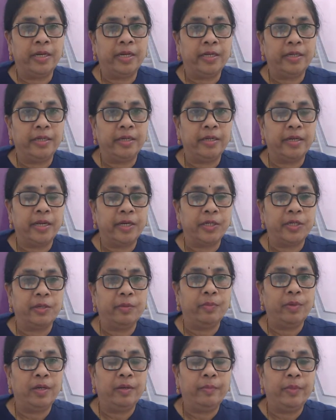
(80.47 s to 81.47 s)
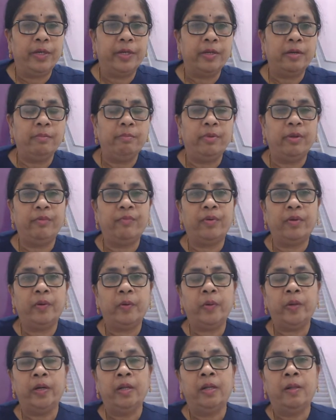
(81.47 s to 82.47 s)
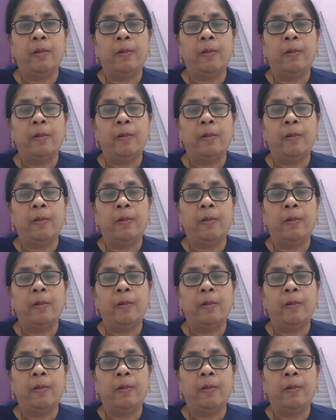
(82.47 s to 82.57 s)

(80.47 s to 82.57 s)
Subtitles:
18, 19 millimeter before